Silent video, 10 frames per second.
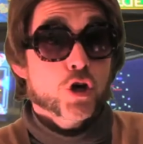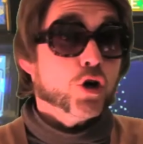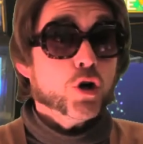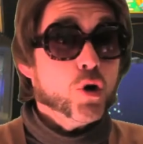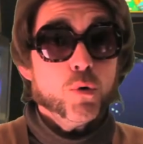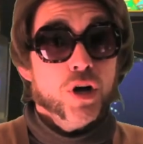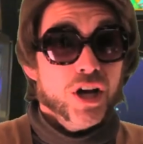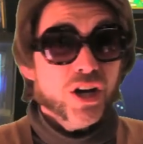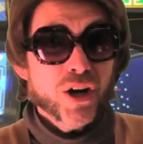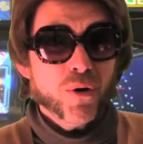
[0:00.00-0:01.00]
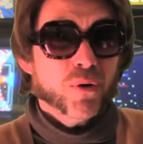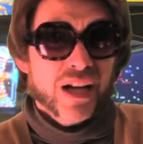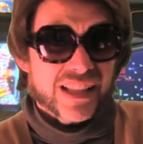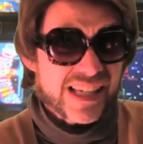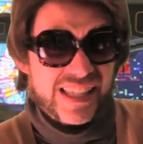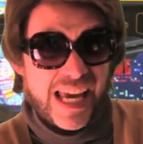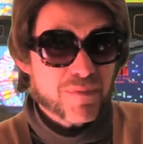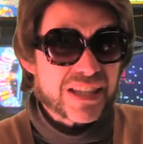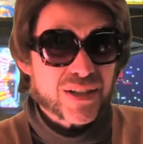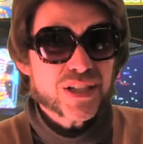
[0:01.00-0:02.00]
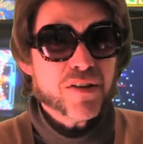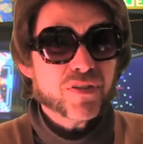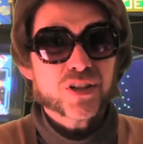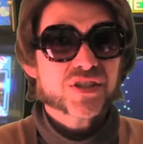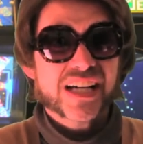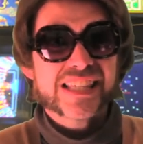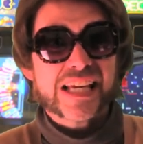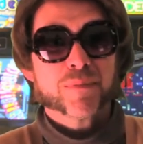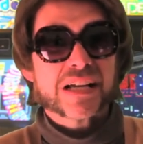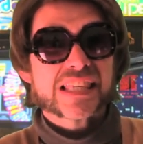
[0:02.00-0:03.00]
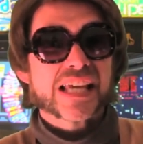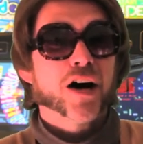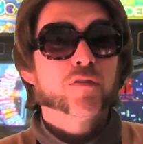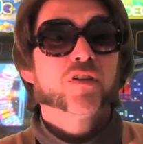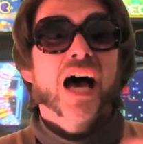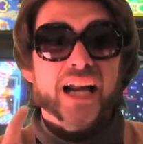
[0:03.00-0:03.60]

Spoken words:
Ooh, this game is so difficult, I say to myself.